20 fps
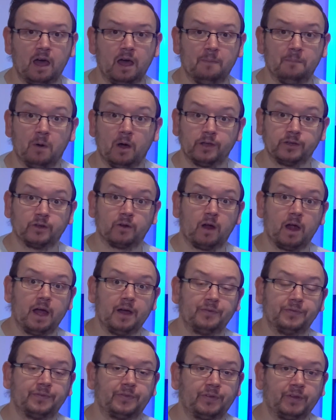
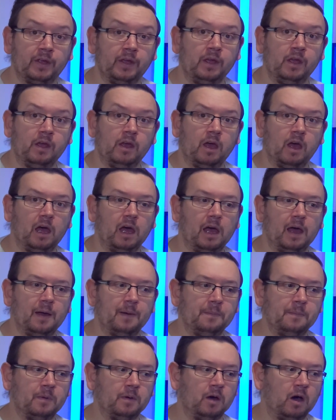Minecraft,
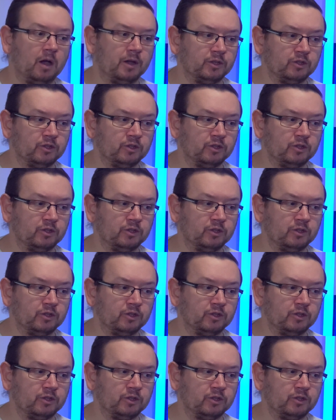I